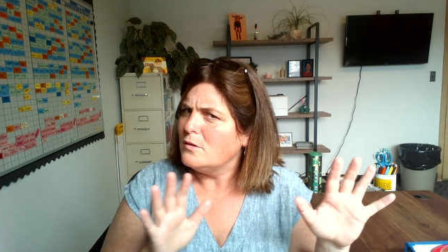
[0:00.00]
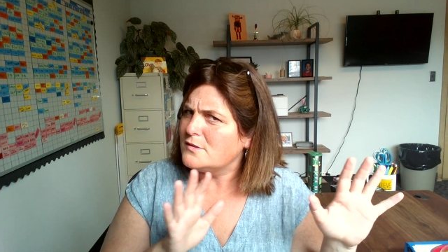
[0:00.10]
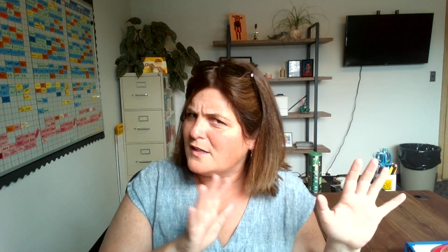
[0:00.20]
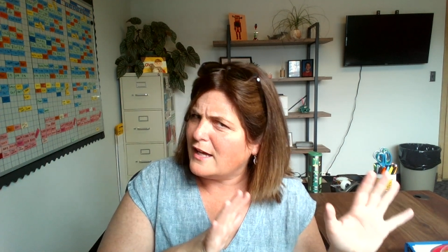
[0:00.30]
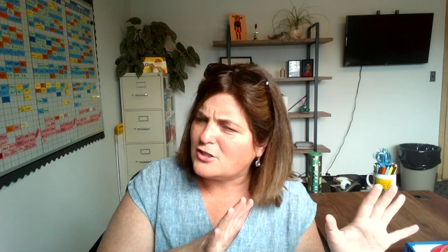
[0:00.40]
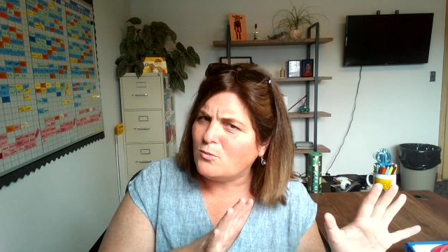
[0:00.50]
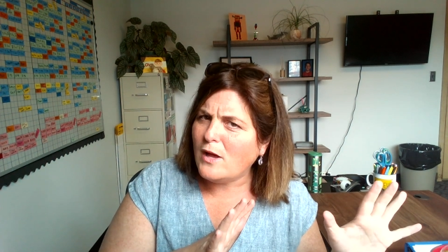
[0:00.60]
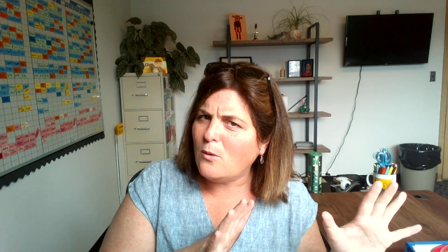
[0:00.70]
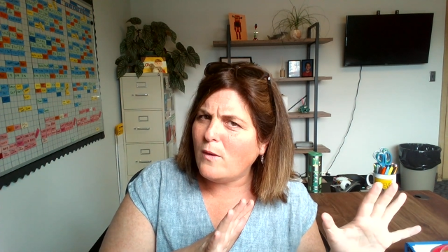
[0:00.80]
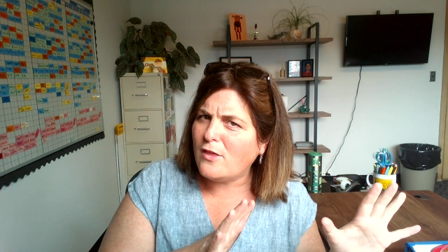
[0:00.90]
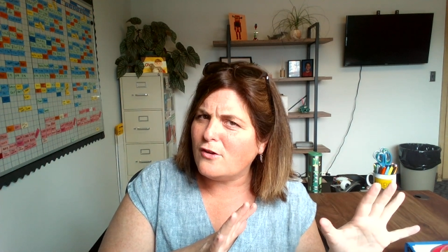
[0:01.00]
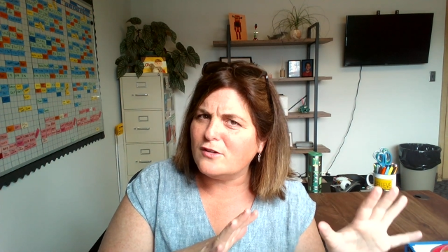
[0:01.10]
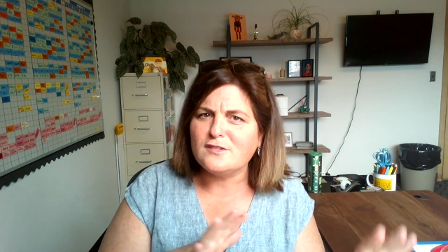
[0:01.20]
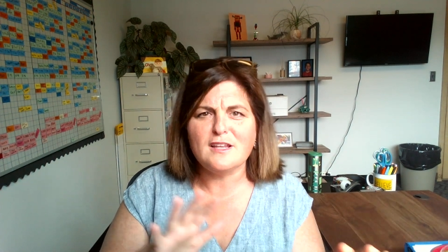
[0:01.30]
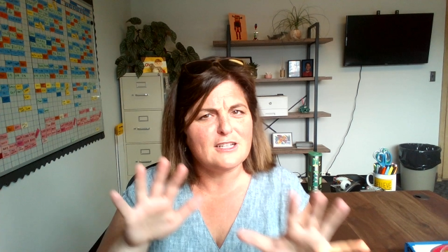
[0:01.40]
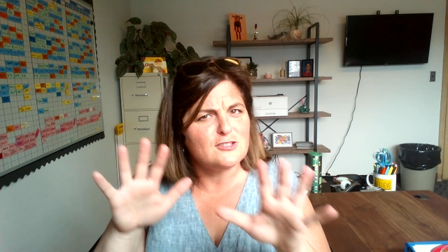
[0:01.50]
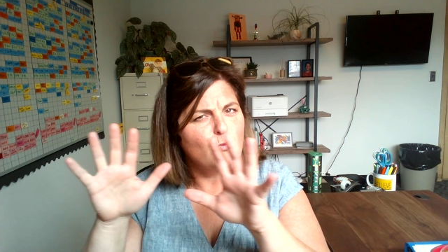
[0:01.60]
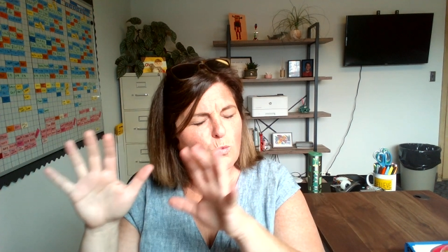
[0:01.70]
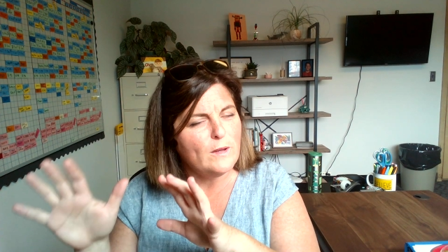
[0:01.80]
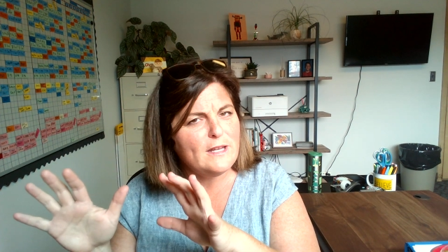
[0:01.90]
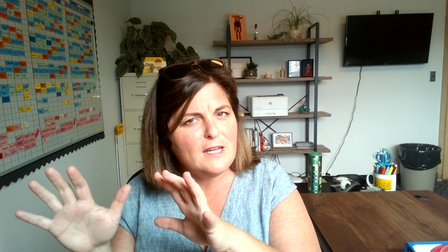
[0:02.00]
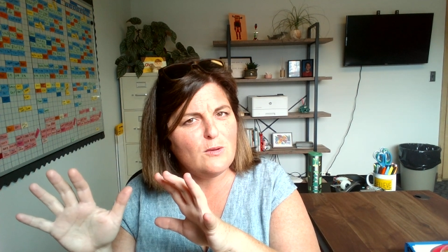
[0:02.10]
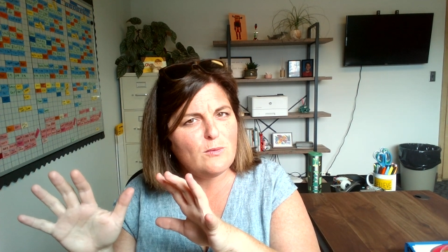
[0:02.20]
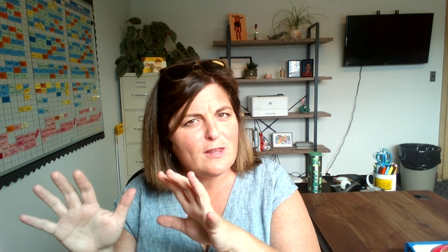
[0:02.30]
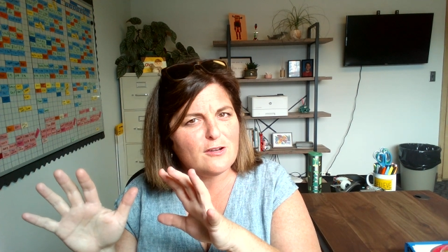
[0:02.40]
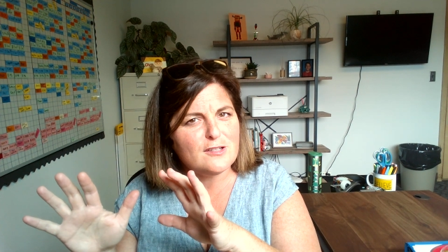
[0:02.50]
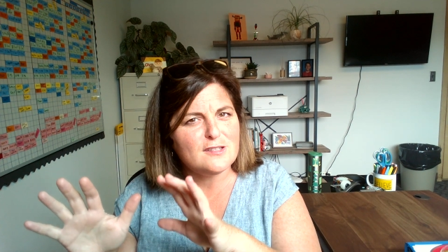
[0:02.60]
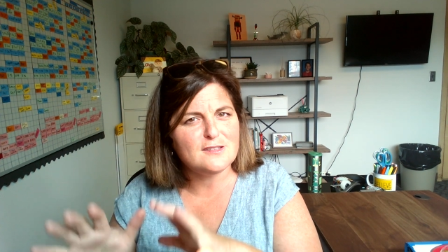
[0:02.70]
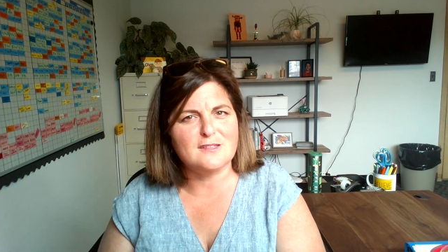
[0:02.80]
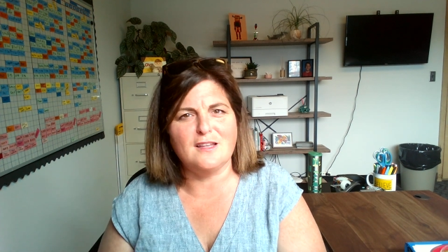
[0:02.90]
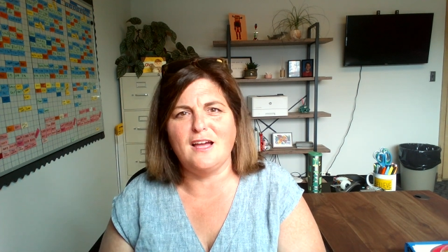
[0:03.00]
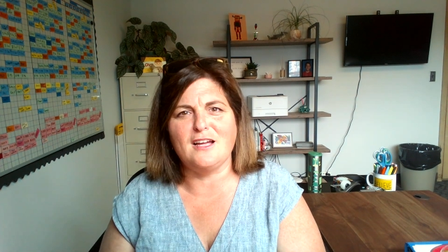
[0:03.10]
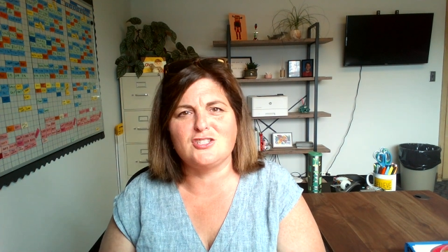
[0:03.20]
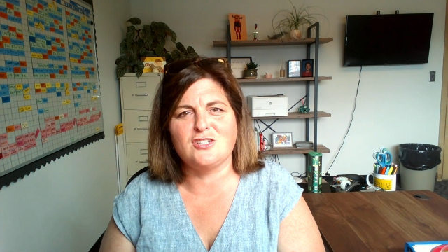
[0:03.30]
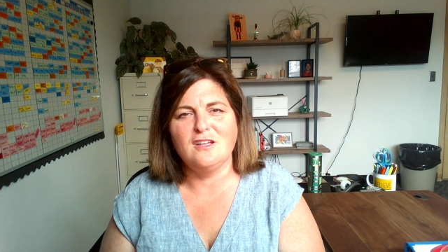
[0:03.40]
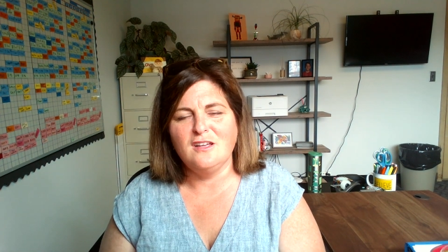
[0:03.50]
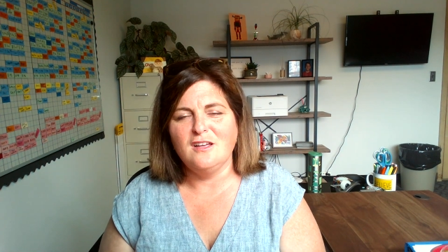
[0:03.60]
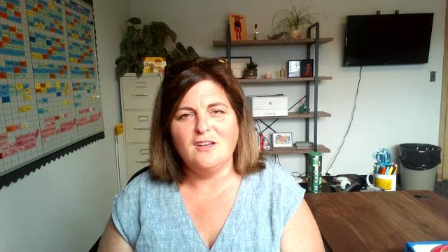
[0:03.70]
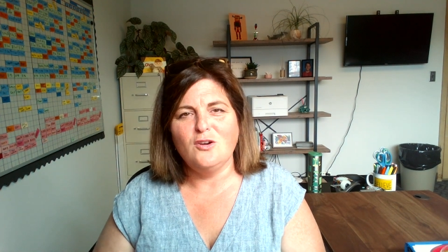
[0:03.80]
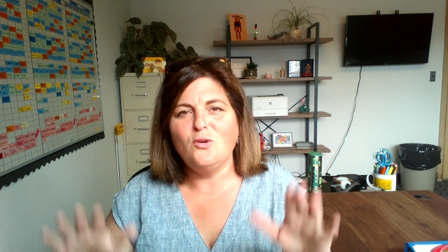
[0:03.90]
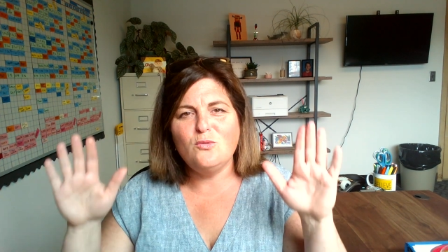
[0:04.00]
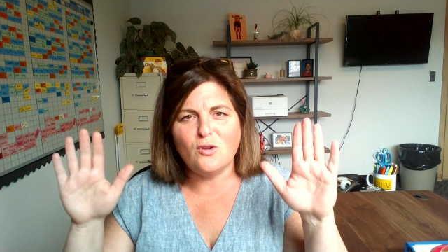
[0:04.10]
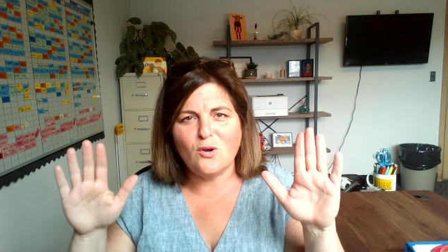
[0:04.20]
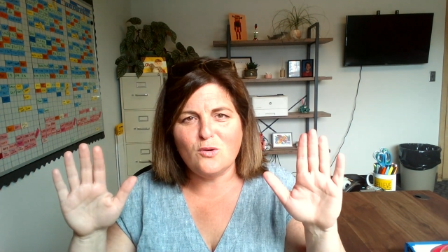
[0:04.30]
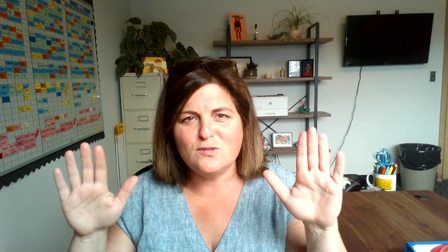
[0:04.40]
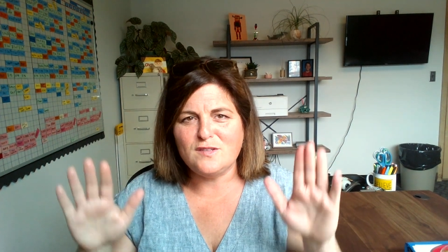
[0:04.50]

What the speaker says: slash wet weather slash windy weather slash who knows.